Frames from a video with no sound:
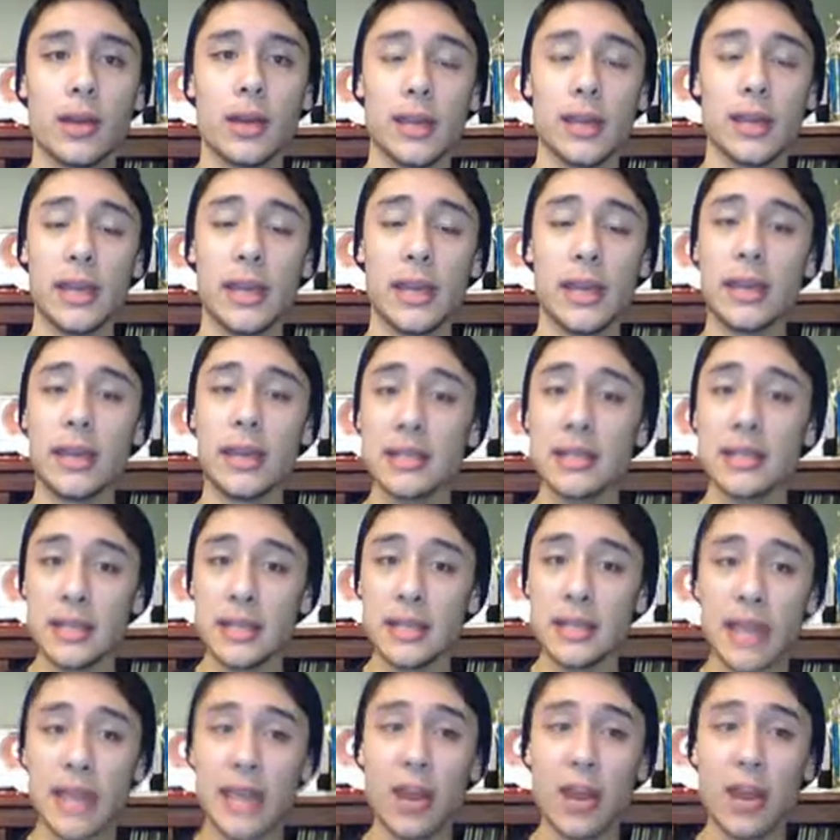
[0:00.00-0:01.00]
He
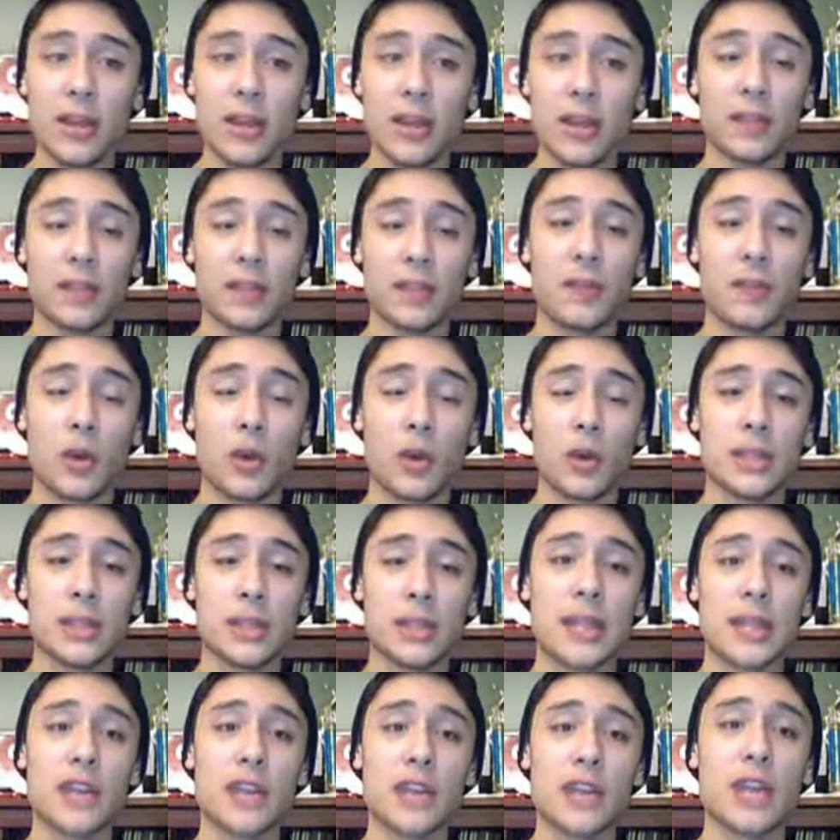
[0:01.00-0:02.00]
isn't carrying the
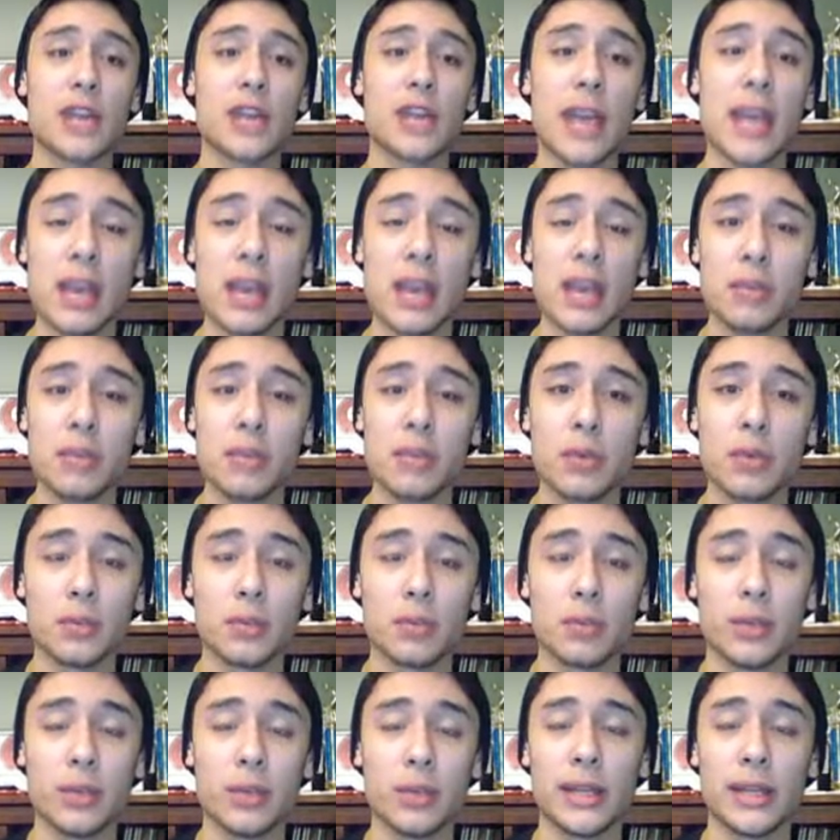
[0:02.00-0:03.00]
Focus Sash. I am able
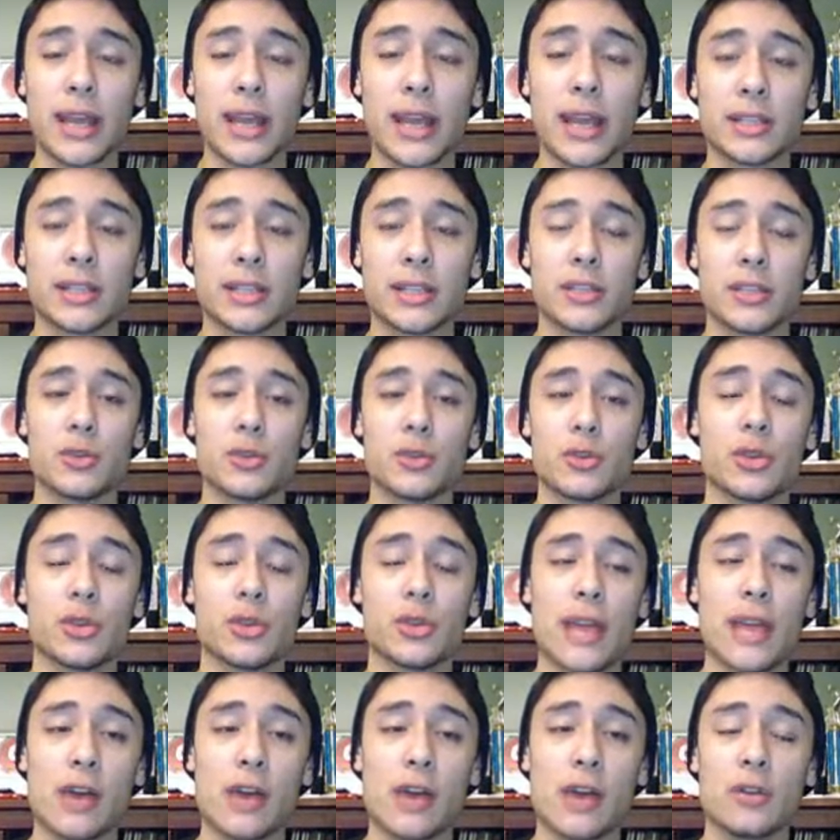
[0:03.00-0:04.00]
to bring the
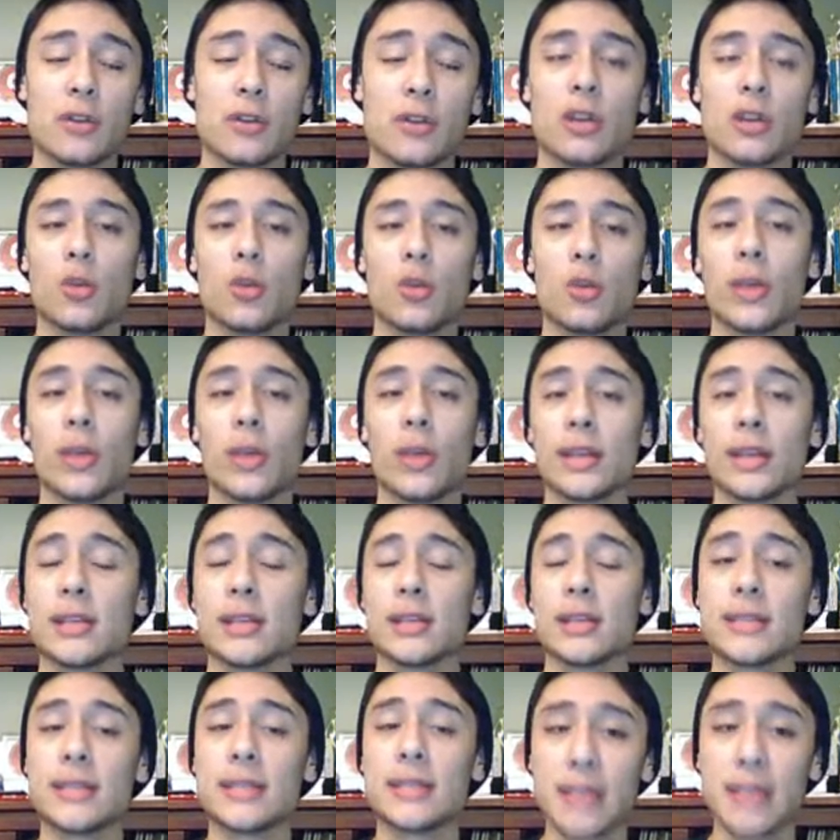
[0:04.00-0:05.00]
Excadrill down with
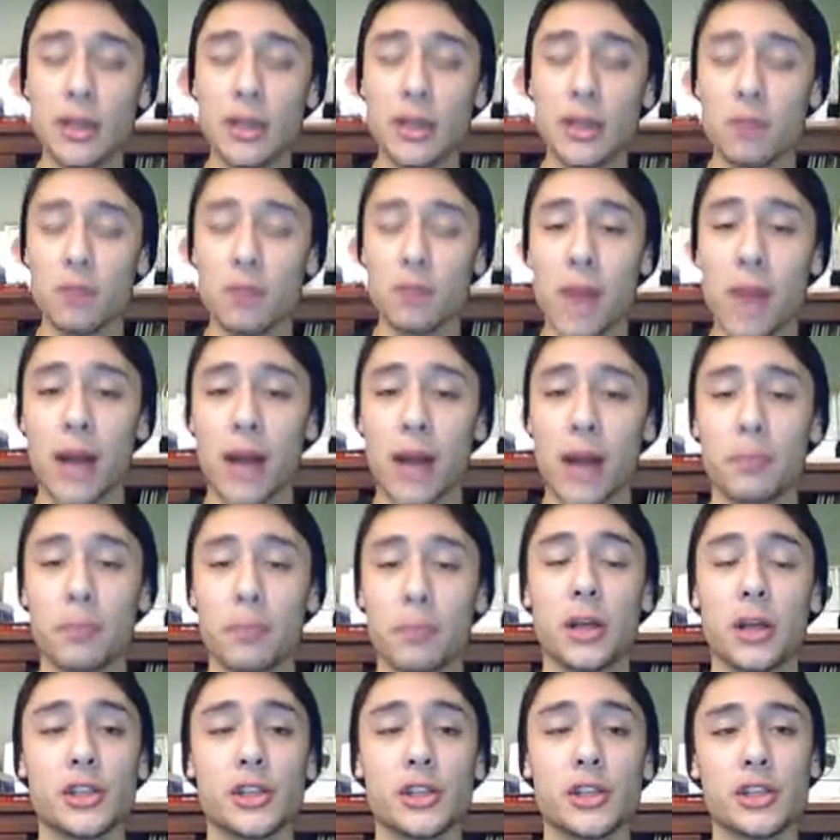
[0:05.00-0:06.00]
a single Mach
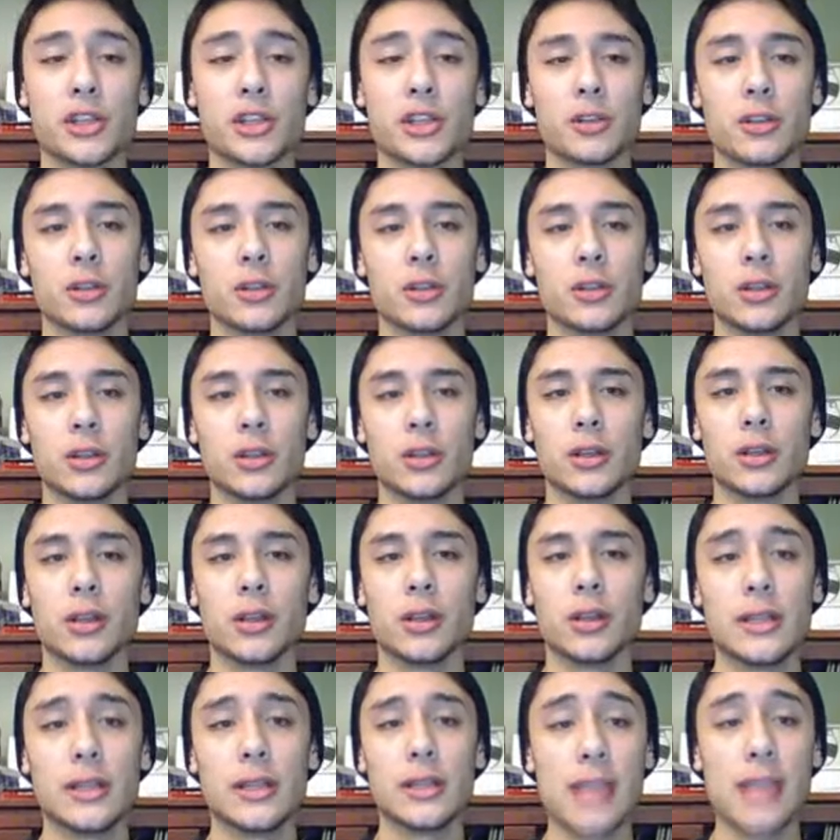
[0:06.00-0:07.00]
Punch.
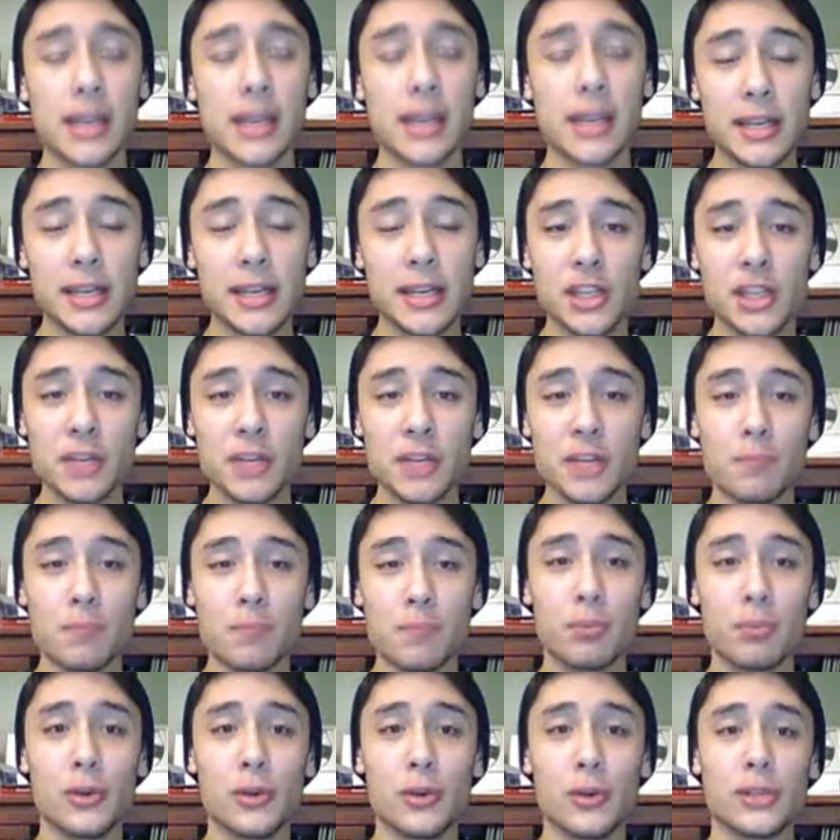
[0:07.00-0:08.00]

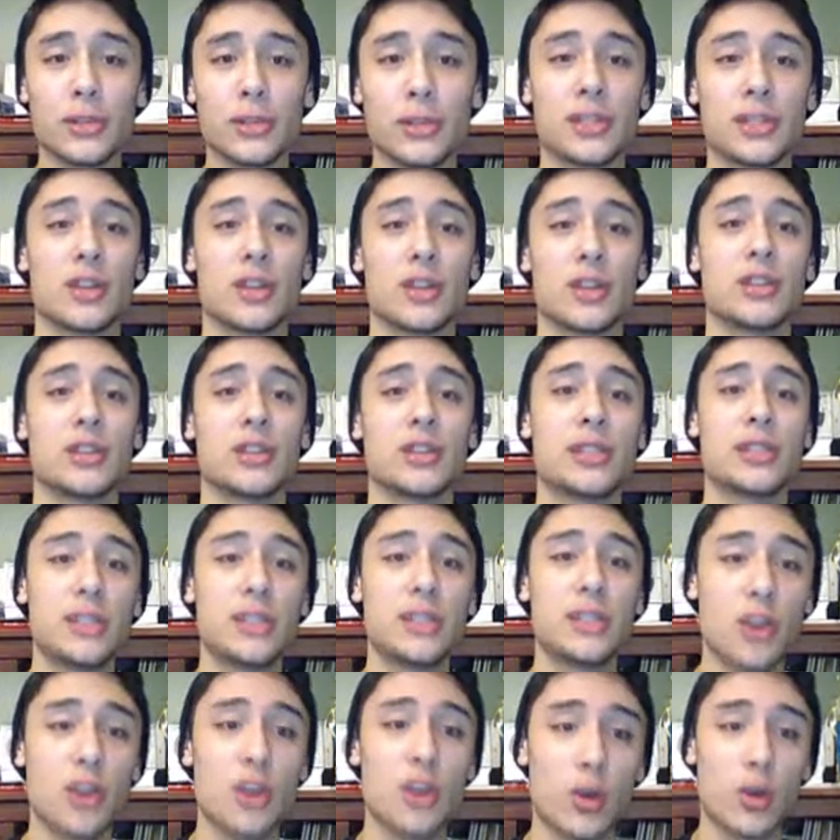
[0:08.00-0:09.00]
Technician boosts are
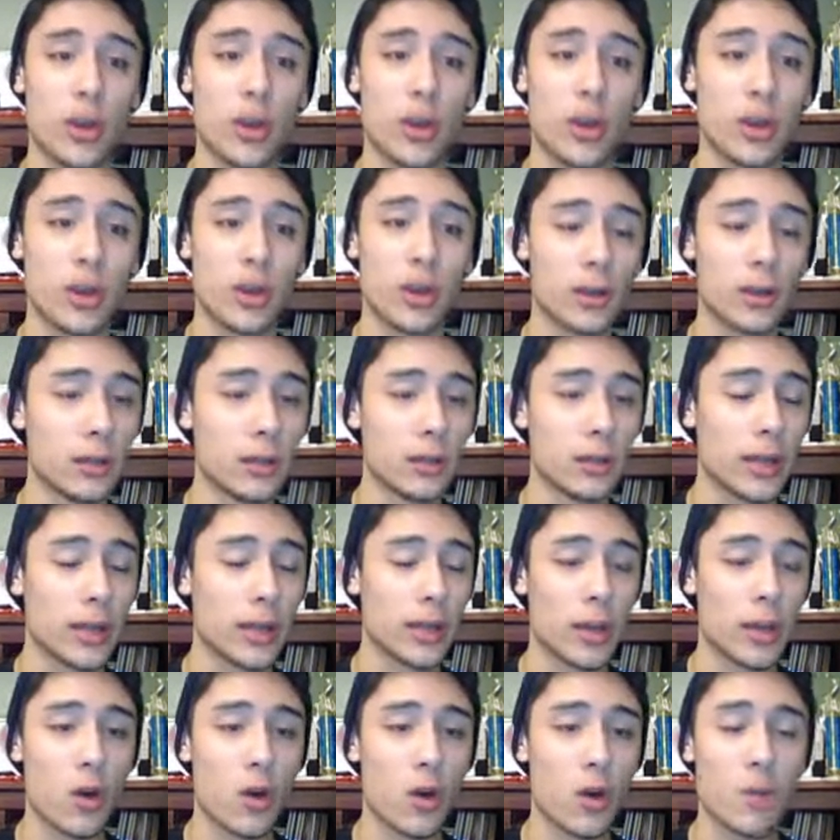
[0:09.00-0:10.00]
so good.
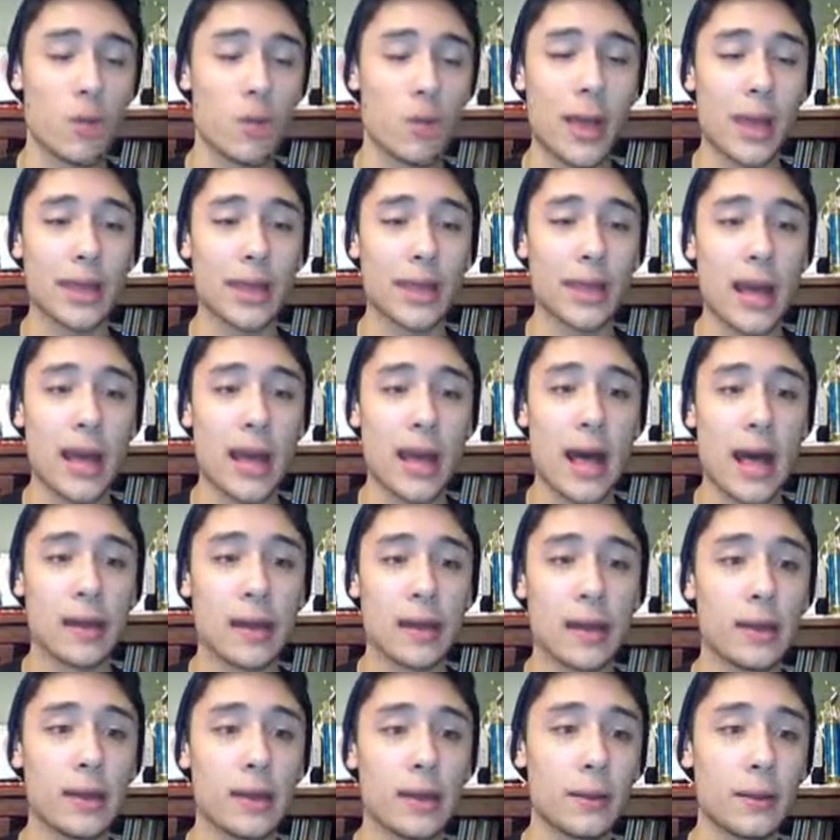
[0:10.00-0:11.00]
Like, oh my god.